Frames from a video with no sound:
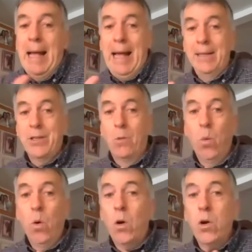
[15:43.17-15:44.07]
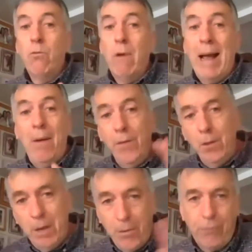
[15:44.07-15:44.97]
and to walk around
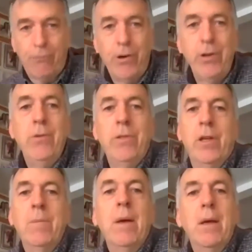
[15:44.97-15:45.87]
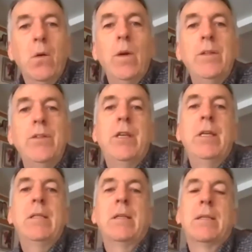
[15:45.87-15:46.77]
them and through them with
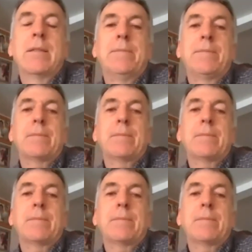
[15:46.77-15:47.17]
Jesus.